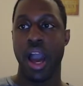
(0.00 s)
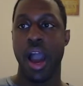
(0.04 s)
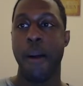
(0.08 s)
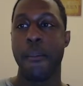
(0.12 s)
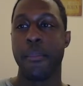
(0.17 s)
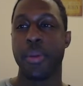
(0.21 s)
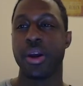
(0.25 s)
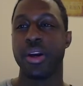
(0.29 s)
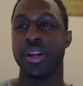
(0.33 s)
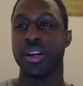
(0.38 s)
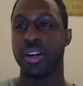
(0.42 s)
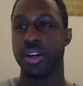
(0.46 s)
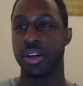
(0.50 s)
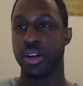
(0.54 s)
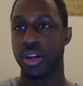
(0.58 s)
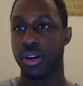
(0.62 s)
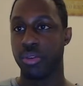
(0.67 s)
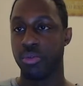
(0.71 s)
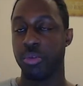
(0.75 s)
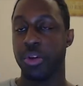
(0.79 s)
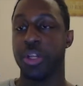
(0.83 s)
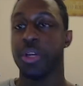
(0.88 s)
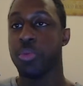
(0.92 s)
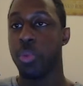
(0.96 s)
I'm gonna
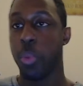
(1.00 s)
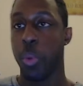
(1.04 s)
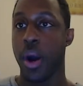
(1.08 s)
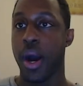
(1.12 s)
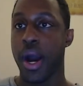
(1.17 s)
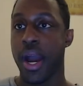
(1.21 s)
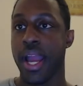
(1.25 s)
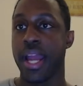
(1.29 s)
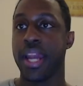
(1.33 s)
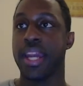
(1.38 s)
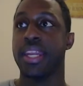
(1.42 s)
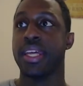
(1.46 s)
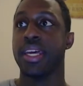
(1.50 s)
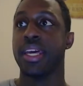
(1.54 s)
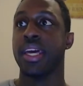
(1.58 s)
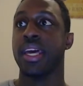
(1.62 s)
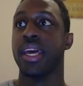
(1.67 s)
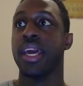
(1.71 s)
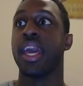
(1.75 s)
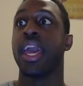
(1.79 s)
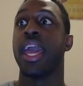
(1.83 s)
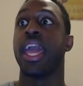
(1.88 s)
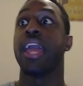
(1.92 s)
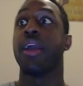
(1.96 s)
rewind
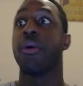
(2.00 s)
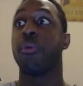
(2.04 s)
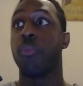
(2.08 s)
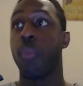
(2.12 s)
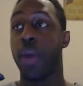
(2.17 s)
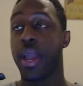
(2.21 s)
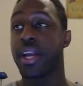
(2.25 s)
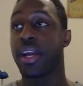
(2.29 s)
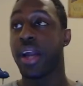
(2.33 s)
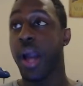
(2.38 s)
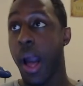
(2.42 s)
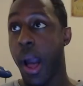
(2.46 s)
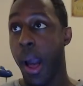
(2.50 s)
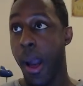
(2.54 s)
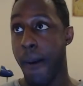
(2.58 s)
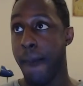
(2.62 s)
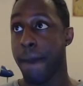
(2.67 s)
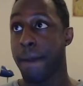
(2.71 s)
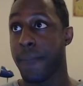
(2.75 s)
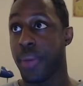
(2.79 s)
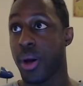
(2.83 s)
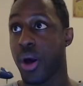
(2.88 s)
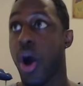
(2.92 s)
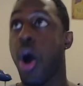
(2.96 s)
and wake
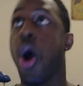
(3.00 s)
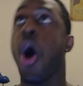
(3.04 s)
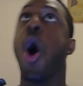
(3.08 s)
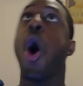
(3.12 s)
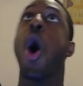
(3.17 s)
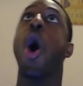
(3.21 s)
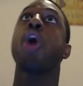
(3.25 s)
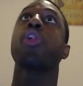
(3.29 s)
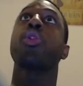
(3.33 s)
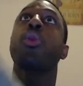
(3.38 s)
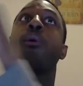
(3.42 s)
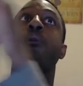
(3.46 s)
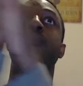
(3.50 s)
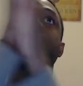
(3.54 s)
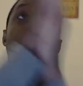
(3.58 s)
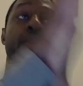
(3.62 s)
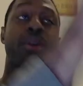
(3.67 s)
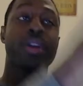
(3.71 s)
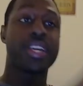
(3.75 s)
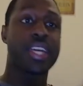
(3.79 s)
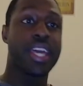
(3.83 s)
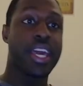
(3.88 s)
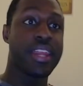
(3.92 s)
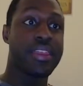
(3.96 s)
up all
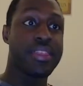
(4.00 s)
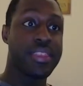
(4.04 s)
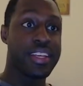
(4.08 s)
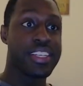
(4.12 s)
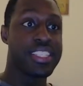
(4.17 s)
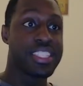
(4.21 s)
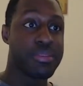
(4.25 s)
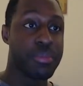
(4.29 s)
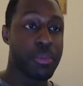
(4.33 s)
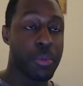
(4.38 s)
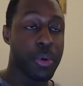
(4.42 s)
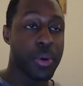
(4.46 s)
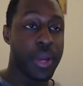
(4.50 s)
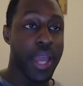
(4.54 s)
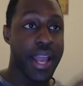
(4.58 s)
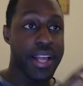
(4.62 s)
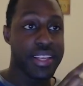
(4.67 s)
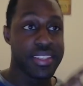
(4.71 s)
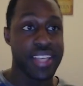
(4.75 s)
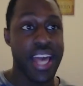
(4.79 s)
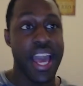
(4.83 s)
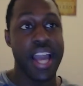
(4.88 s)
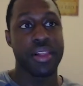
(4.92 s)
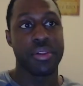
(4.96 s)
over again this morning
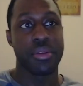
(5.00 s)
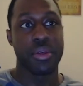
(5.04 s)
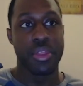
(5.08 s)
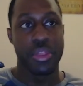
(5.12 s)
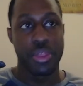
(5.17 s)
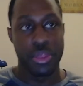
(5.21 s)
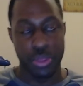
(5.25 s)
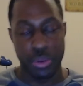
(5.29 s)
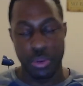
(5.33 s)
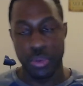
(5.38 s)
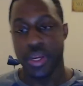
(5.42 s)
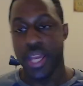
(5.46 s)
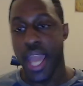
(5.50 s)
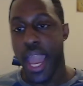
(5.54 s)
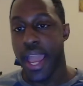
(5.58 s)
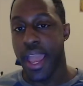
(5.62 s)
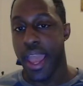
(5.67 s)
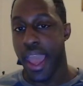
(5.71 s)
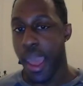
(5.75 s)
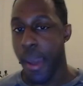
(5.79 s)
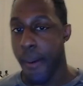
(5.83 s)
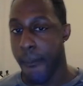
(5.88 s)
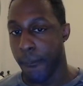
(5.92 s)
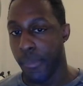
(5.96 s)
exactly 3
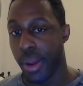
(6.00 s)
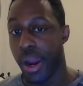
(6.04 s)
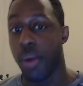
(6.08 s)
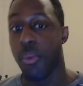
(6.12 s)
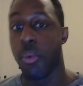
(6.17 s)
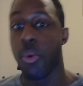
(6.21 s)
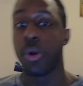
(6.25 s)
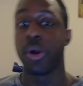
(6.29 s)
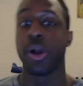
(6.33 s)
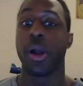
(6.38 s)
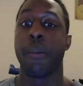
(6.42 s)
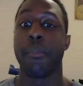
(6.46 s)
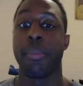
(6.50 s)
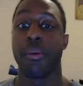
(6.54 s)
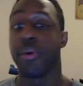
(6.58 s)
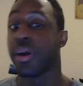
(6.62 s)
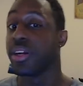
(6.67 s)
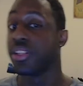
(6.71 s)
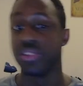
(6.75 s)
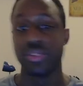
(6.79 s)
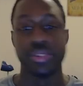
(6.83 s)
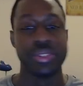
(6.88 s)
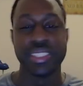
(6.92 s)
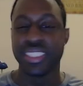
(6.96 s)
a.m. when I woke up
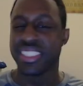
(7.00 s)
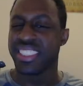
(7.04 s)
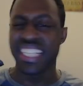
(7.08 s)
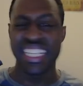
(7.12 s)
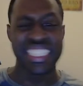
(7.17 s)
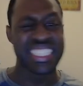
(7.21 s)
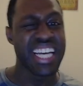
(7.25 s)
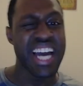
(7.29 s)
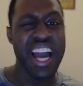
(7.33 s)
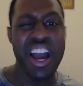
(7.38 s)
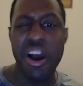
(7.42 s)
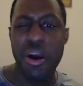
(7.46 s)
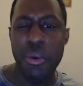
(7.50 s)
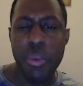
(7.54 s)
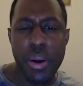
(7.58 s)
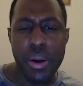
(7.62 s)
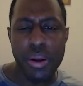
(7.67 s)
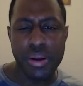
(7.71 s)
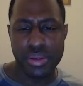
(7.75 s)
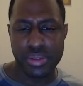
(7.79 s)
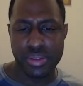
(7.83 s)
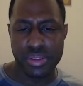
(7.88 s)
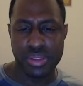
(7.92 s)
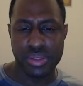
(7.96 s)
originally. That's not how it
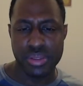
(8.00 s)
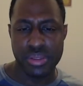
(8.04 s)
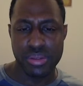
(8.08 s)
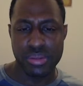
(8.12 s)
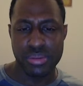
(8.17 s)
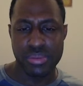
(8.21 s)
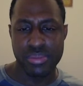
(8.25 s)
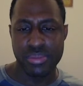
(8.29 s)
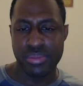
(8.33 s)
works.